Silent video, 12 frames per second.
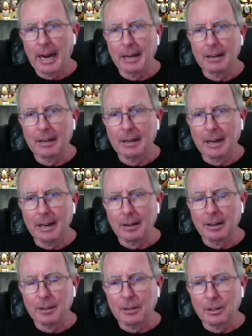and,
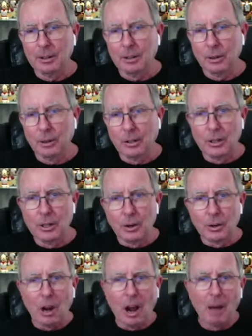you
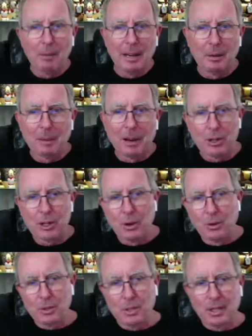know, comment about
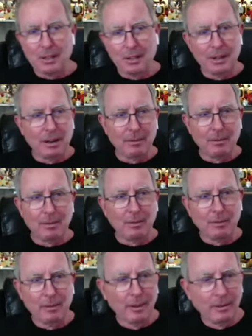shows that, that
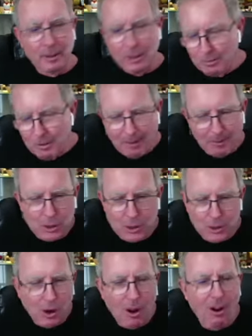you never
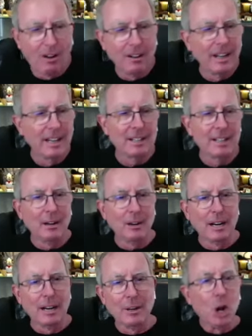saw it
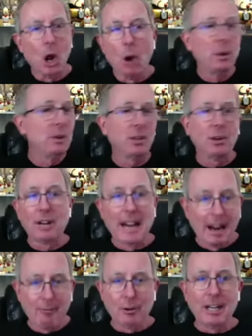and no one's going to
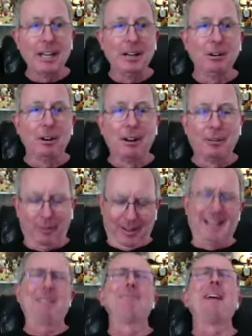ever hear of,
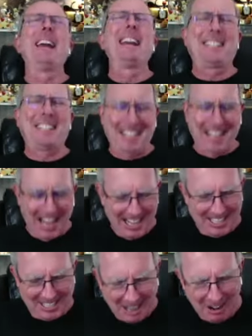it's kind
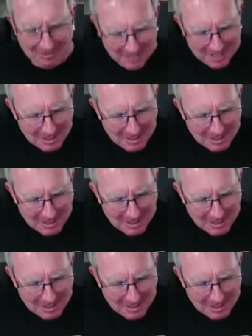of tough.